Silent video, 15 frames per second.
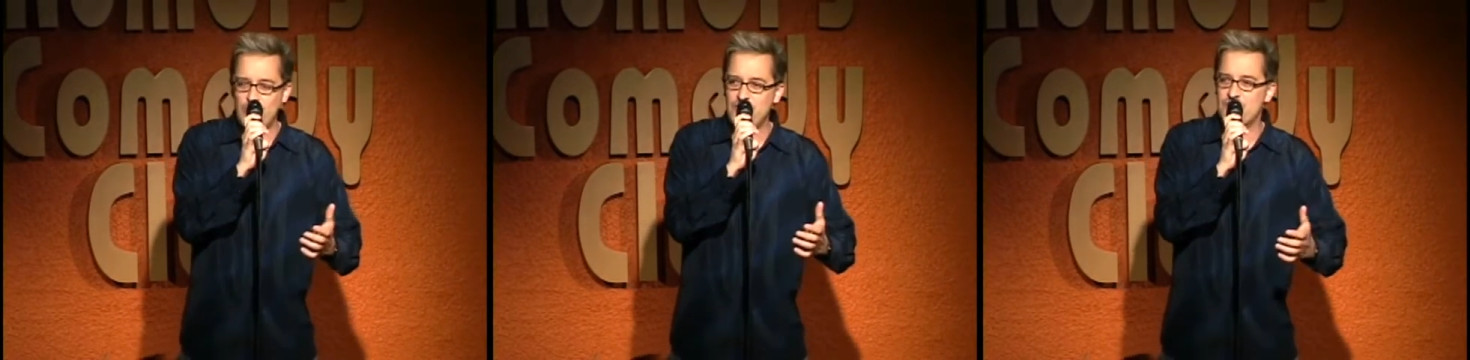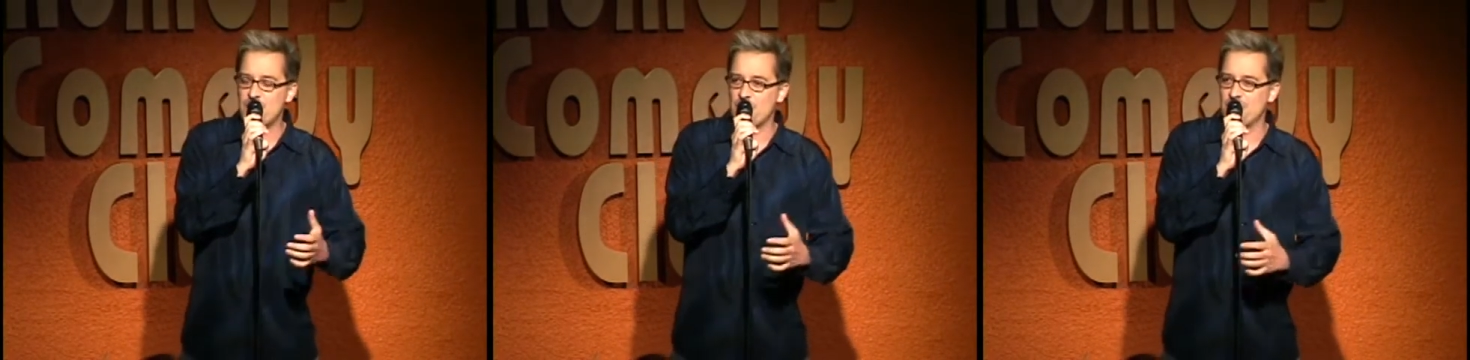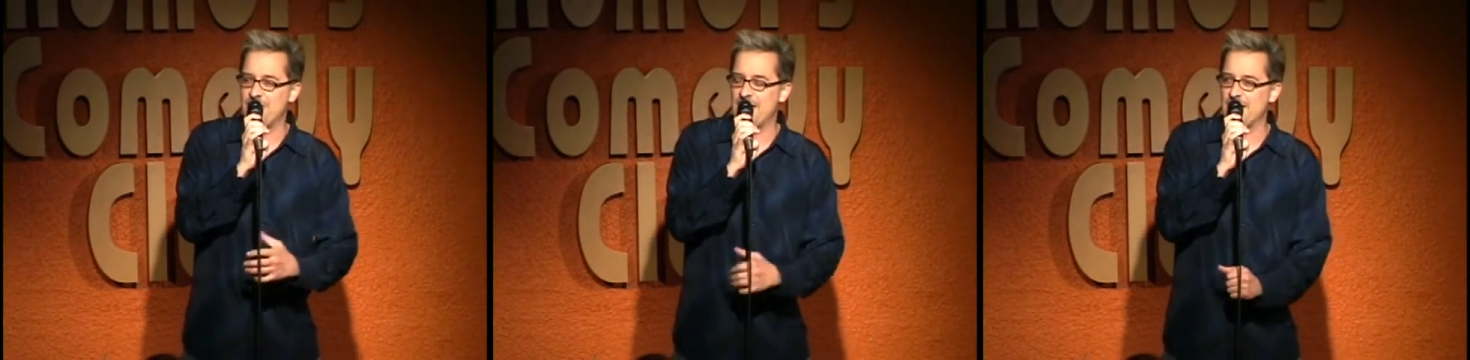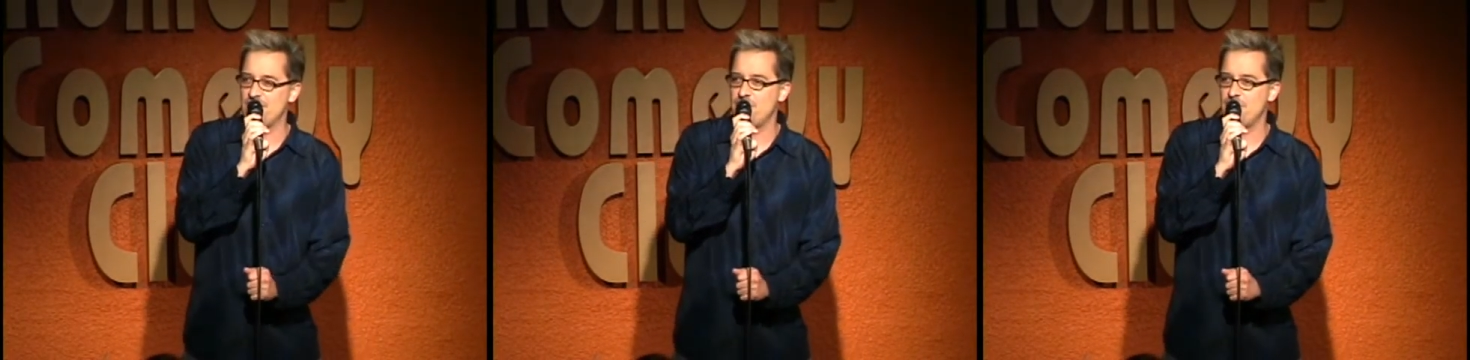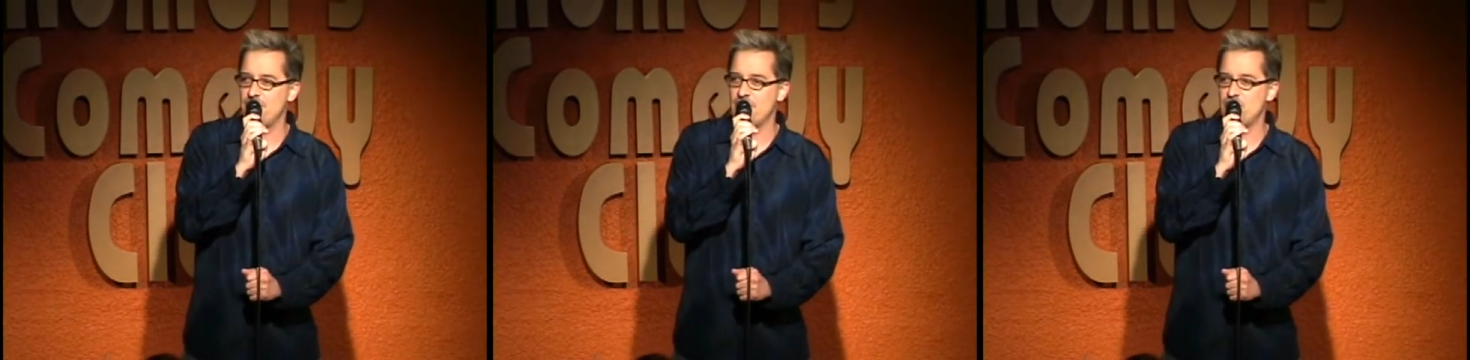We start
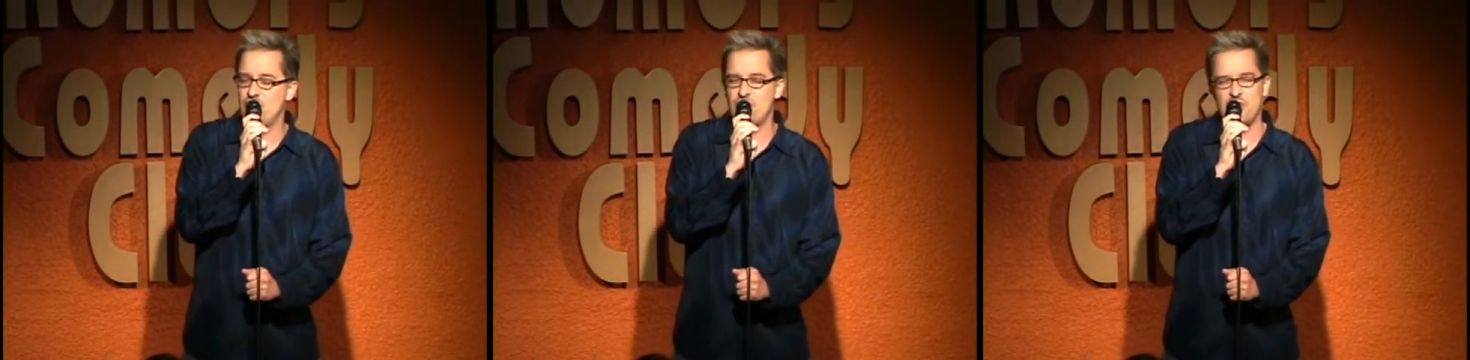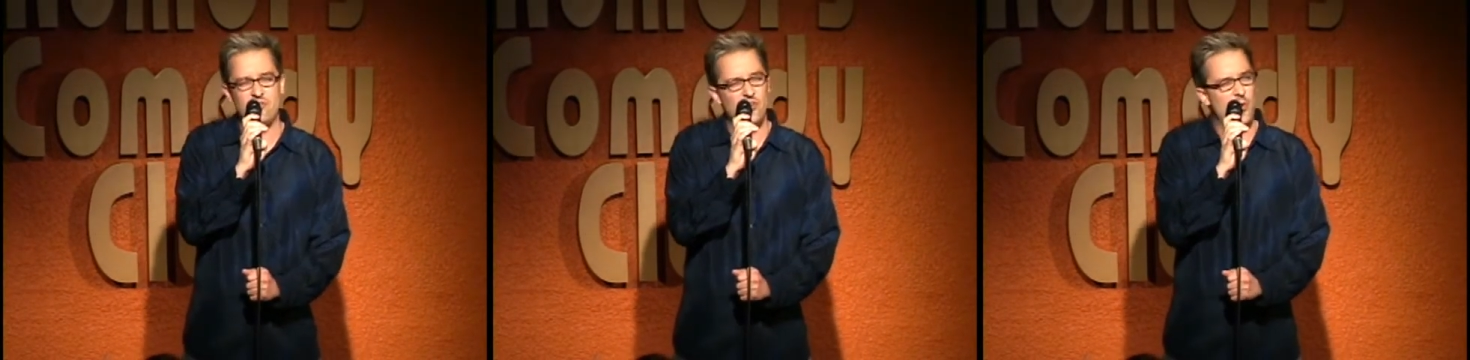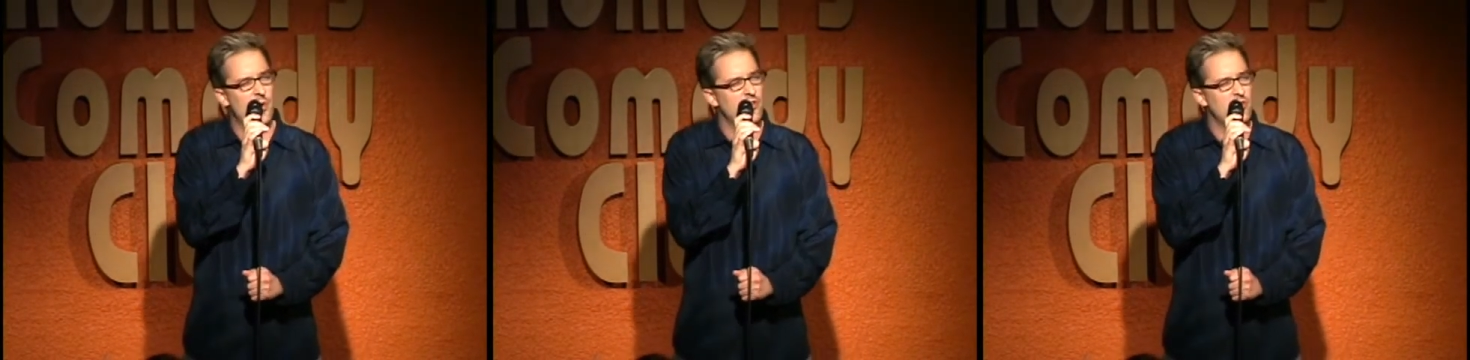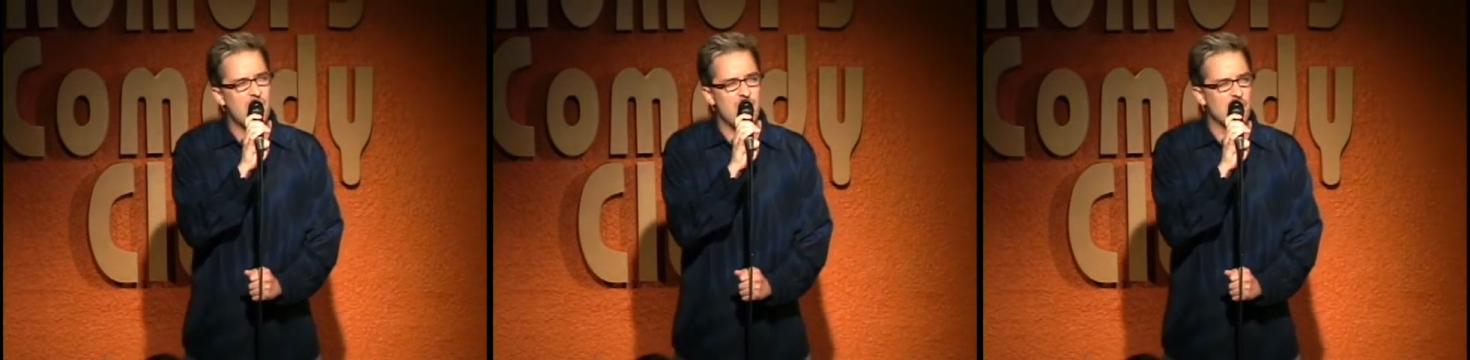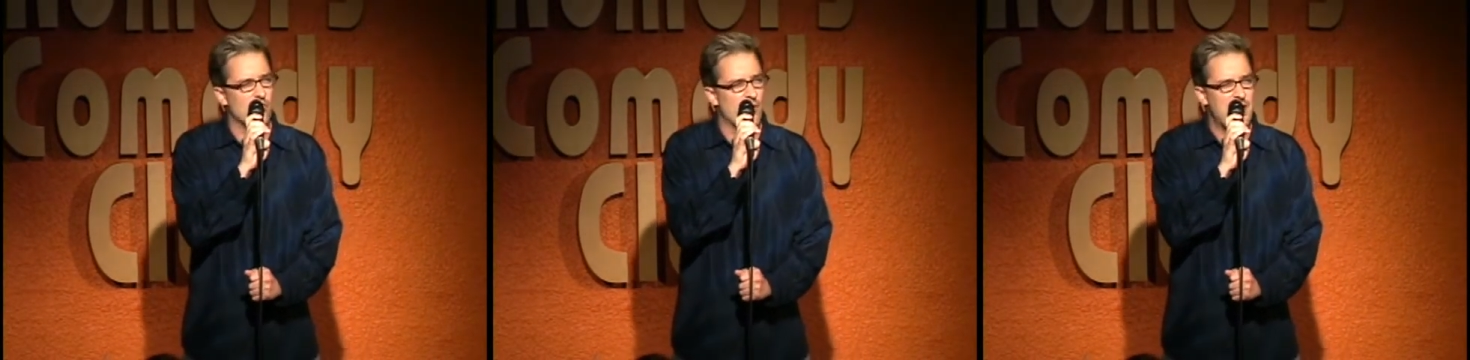dancing, and she says, "You know what, you
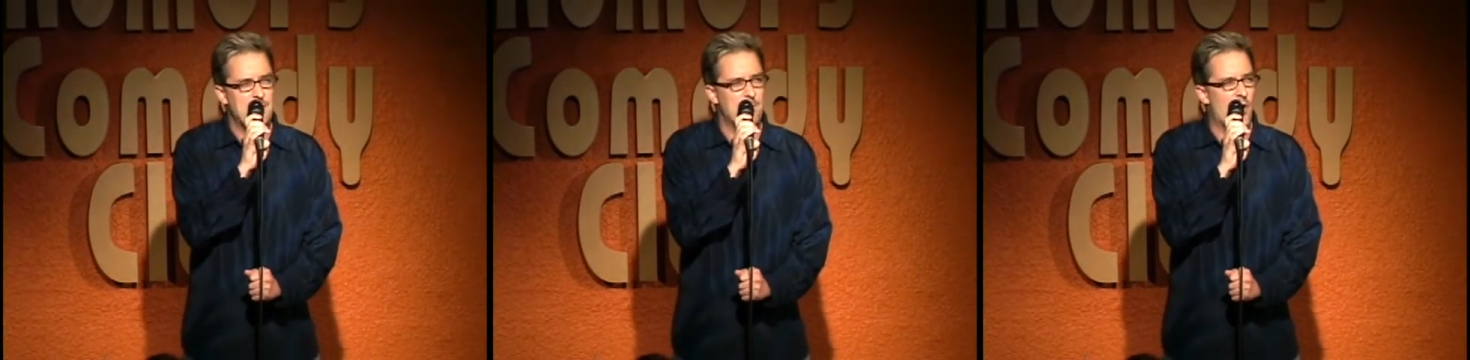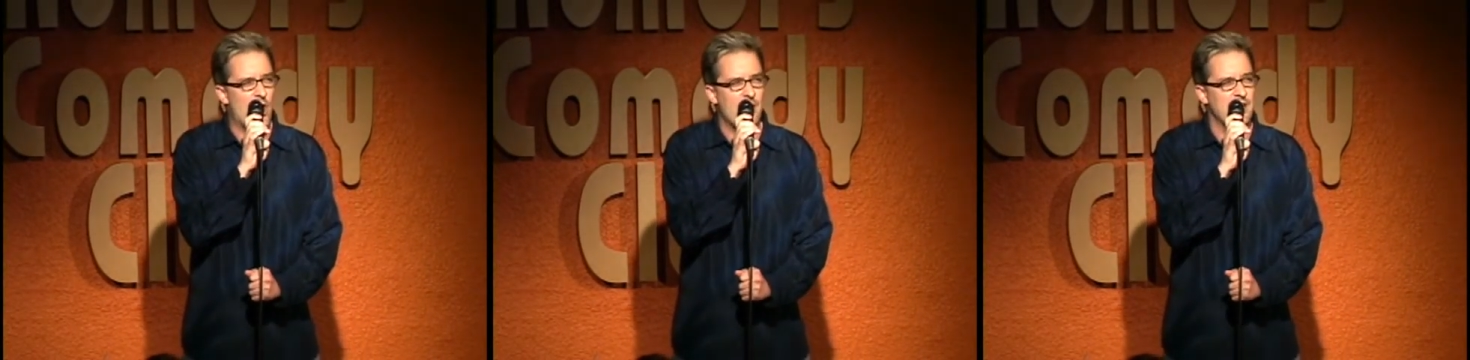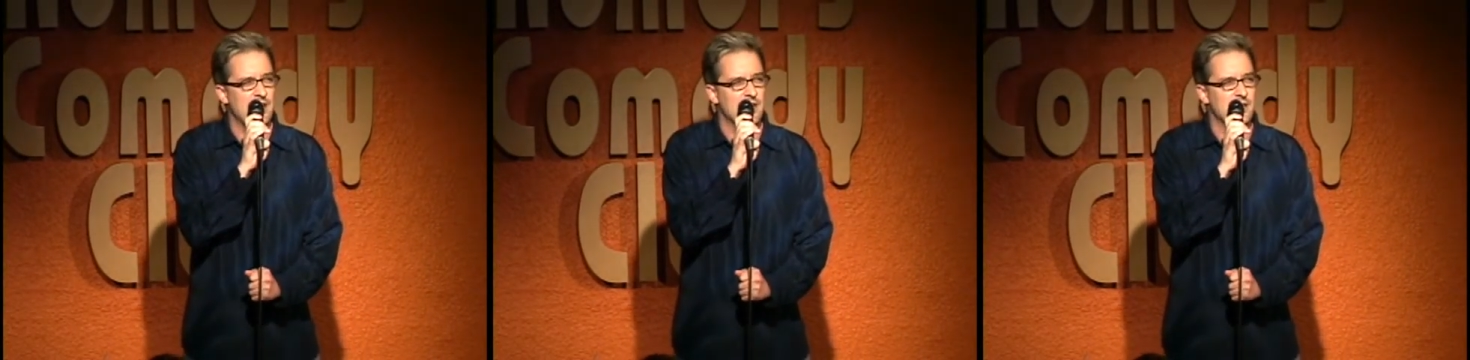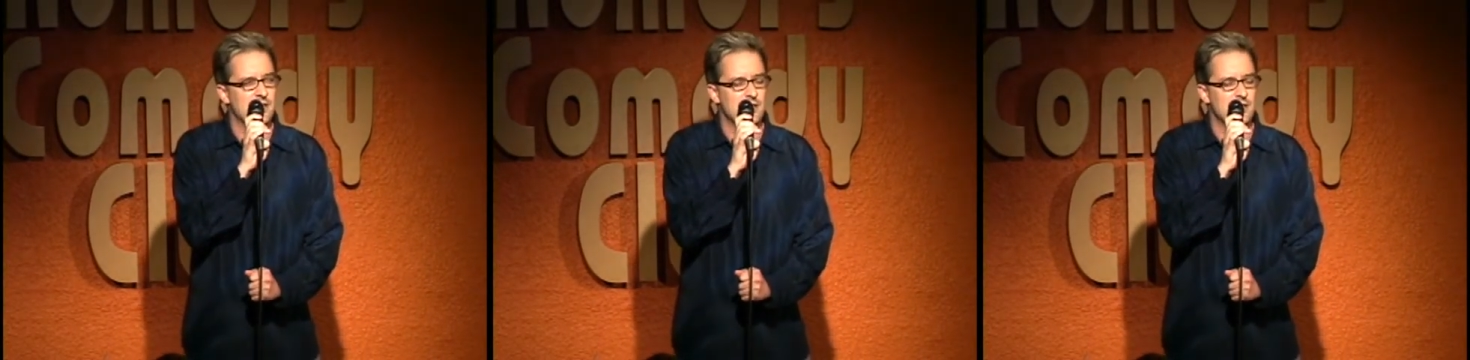got a great body."